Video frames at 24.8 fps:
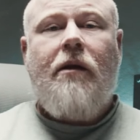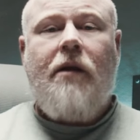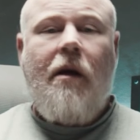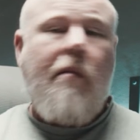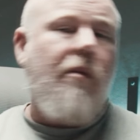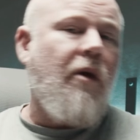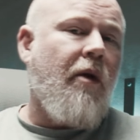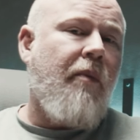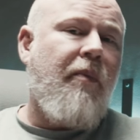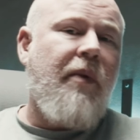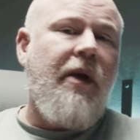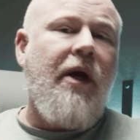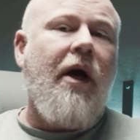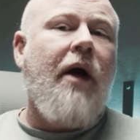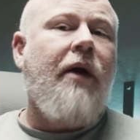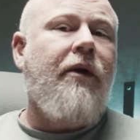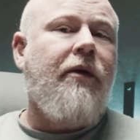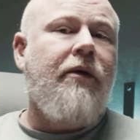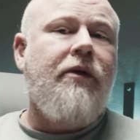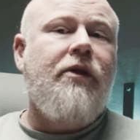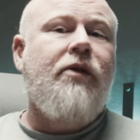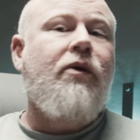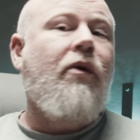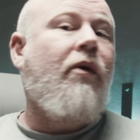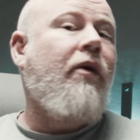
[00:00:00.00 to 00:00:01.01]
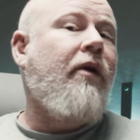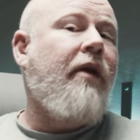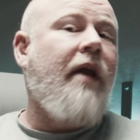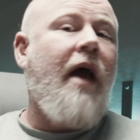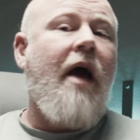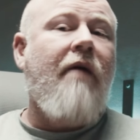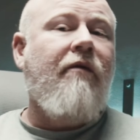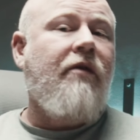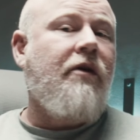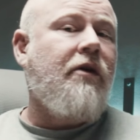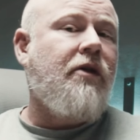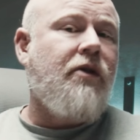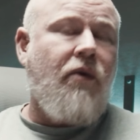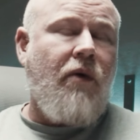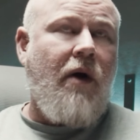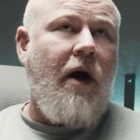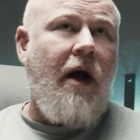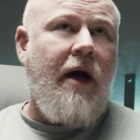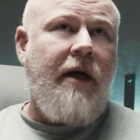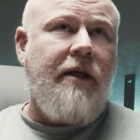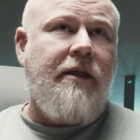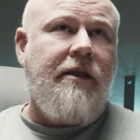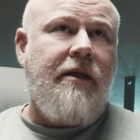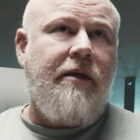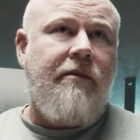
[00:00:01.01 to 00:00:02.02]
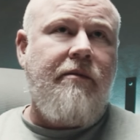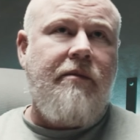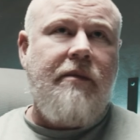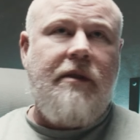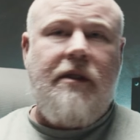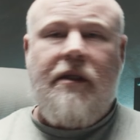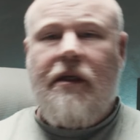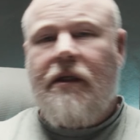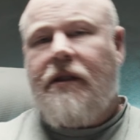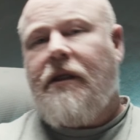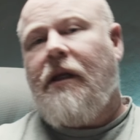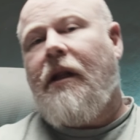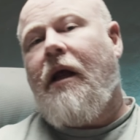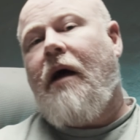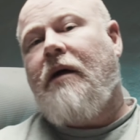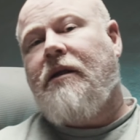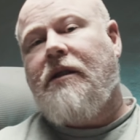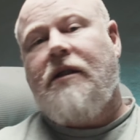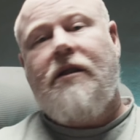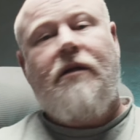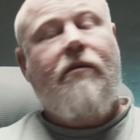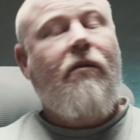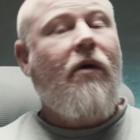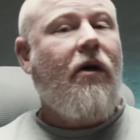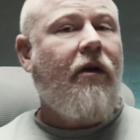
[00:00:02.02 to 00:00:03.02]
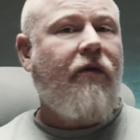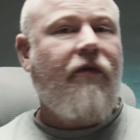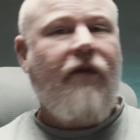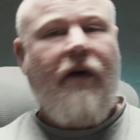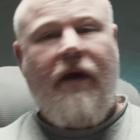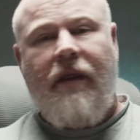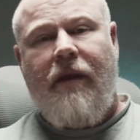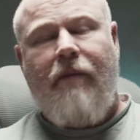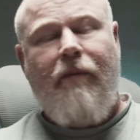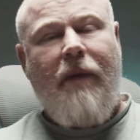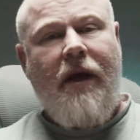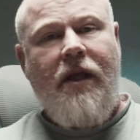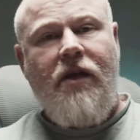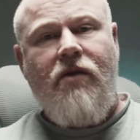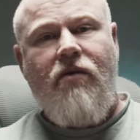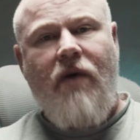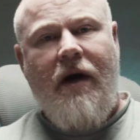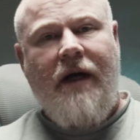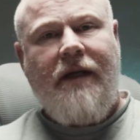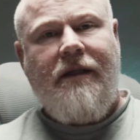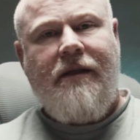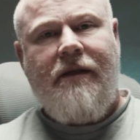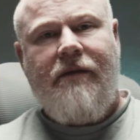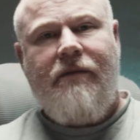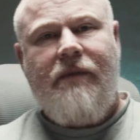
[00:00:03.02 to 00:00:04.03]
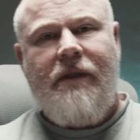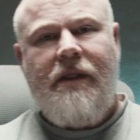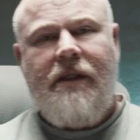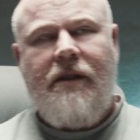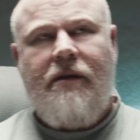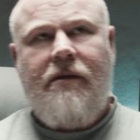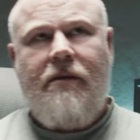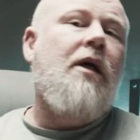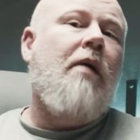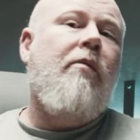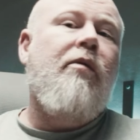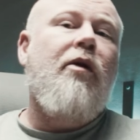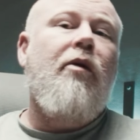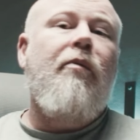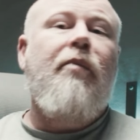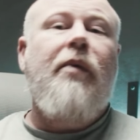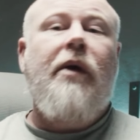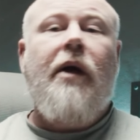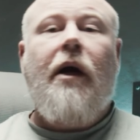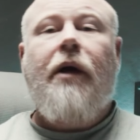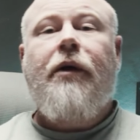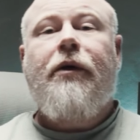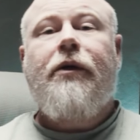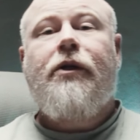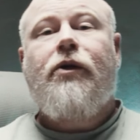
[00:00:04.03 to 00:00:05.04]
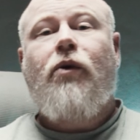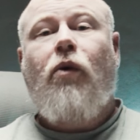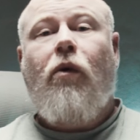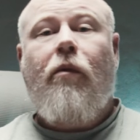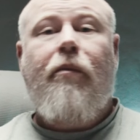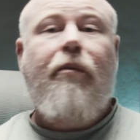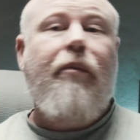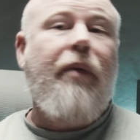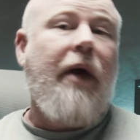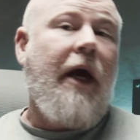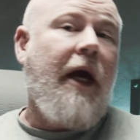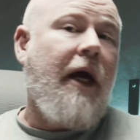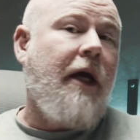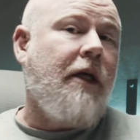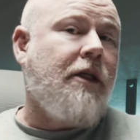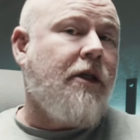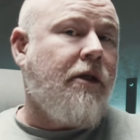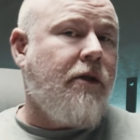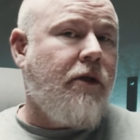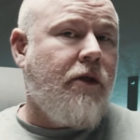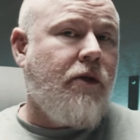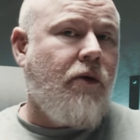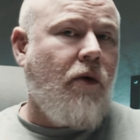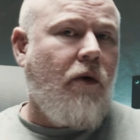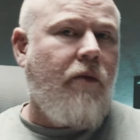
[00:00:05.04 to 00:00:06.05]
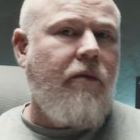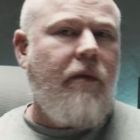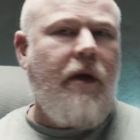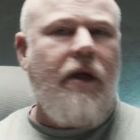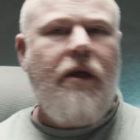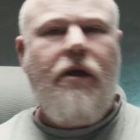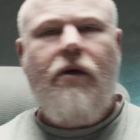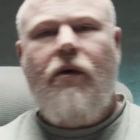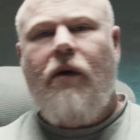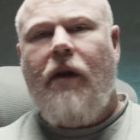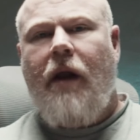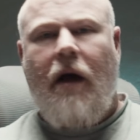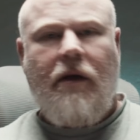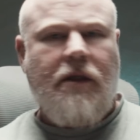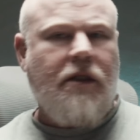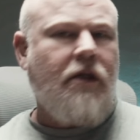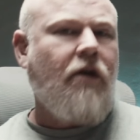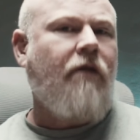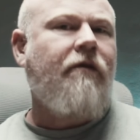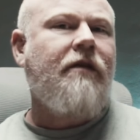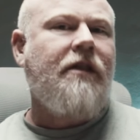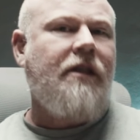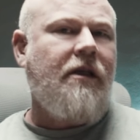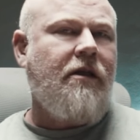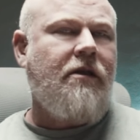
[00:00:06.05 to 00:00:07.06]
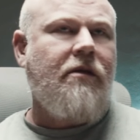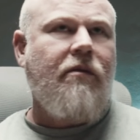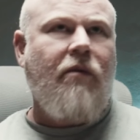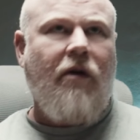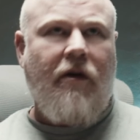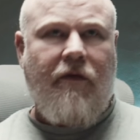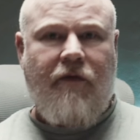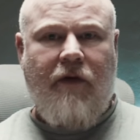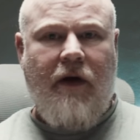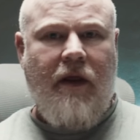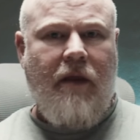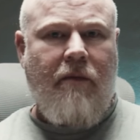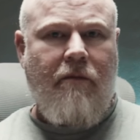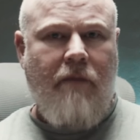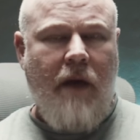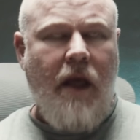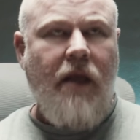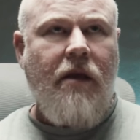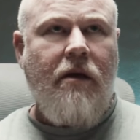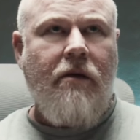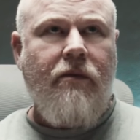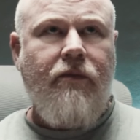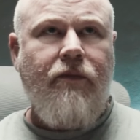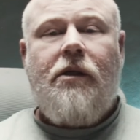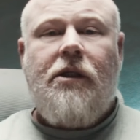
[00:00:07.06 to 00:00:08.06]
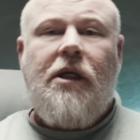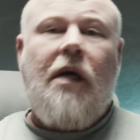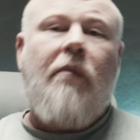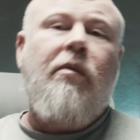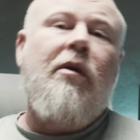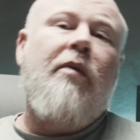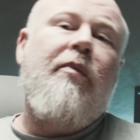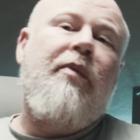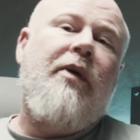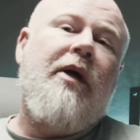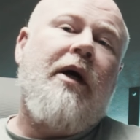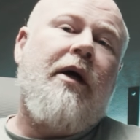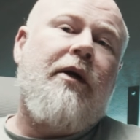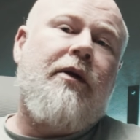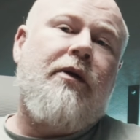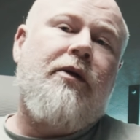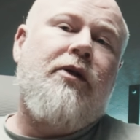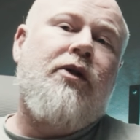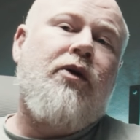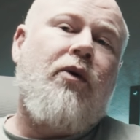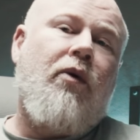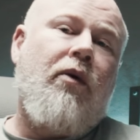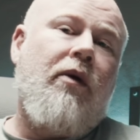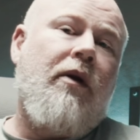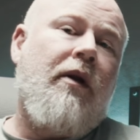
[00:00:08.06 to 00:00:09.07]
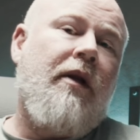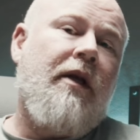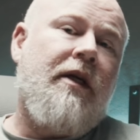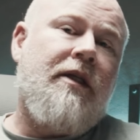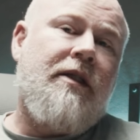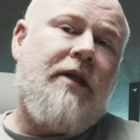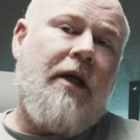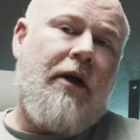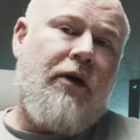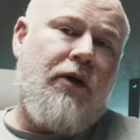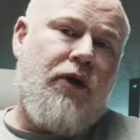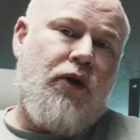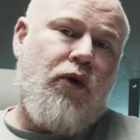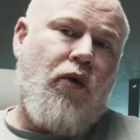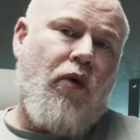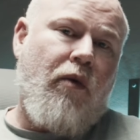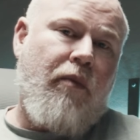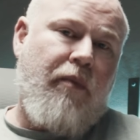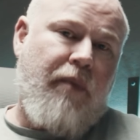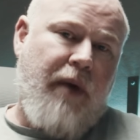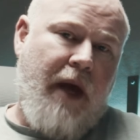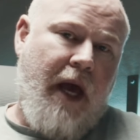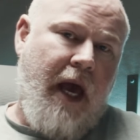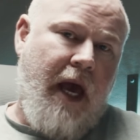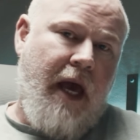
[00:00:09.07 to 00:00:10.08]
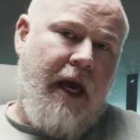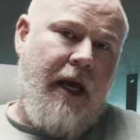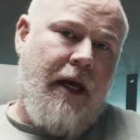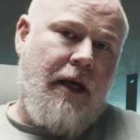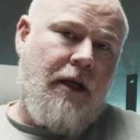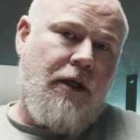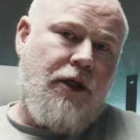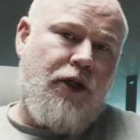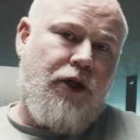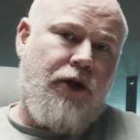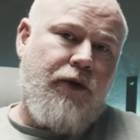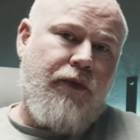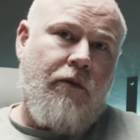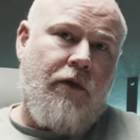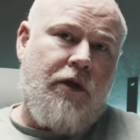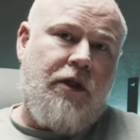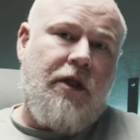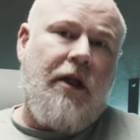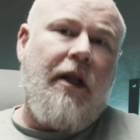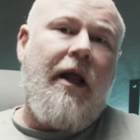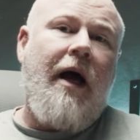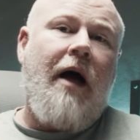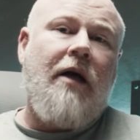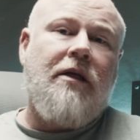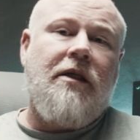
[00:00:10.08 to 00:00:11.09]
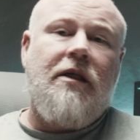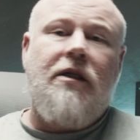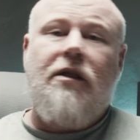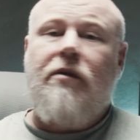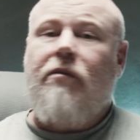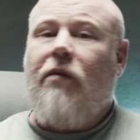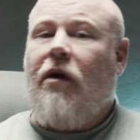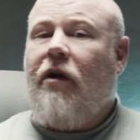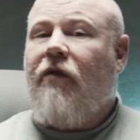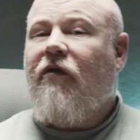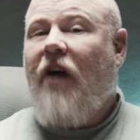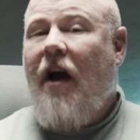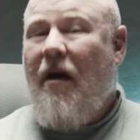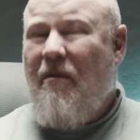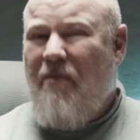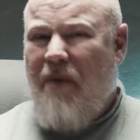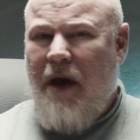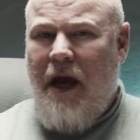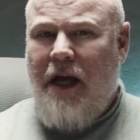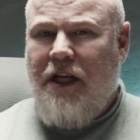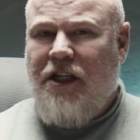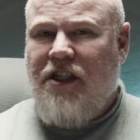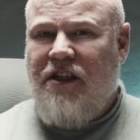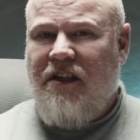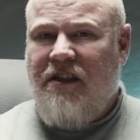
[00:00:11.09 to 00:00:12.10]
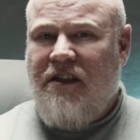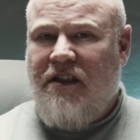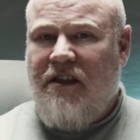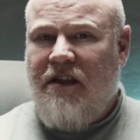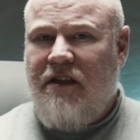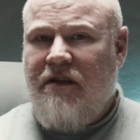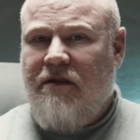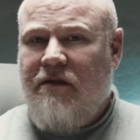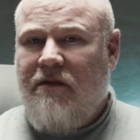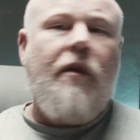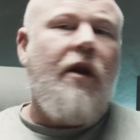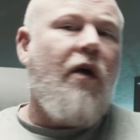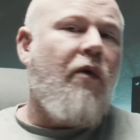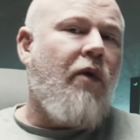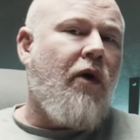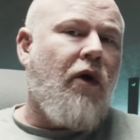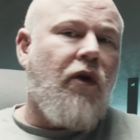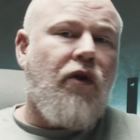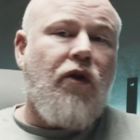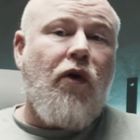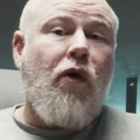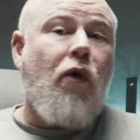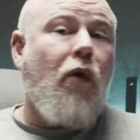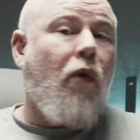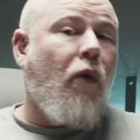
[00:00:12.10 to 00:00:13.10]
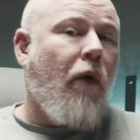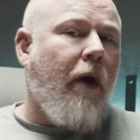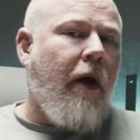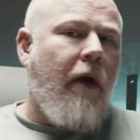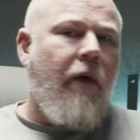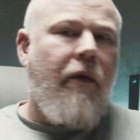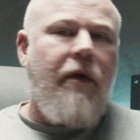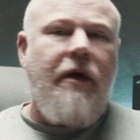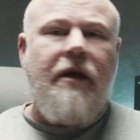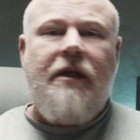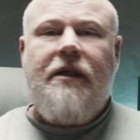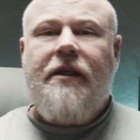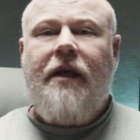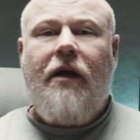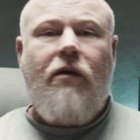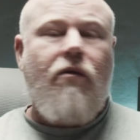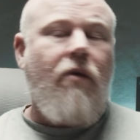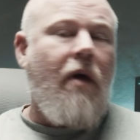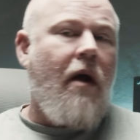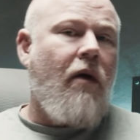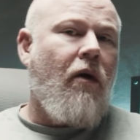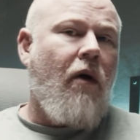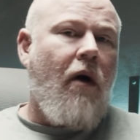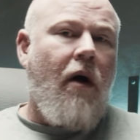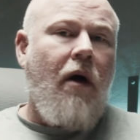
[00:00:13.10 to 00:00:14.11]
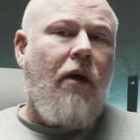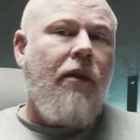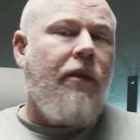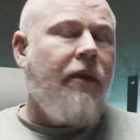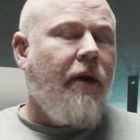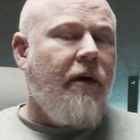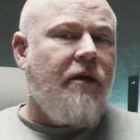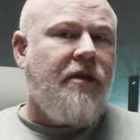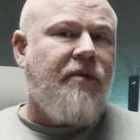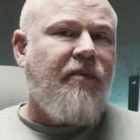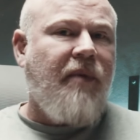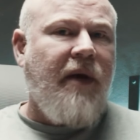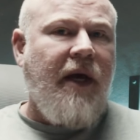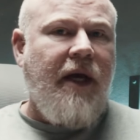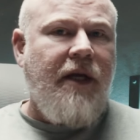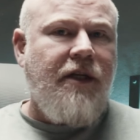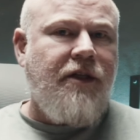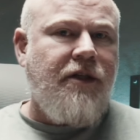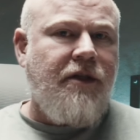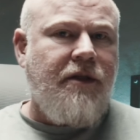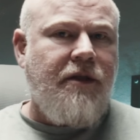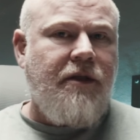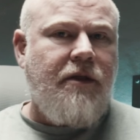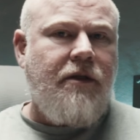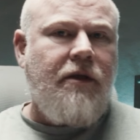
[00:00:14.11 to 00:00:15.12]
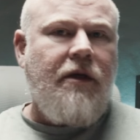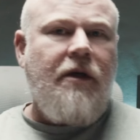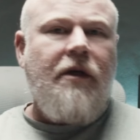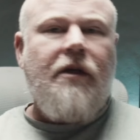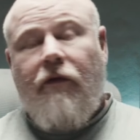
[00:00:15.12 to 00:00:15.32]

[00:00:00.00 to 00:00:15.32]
WP_nav_items. This allows us to modify the menu items. WP_page_menu allows us obviously to modify the menu. WP_list_page, which allows us to modify a page listing. Then we got the queries that run on those pages.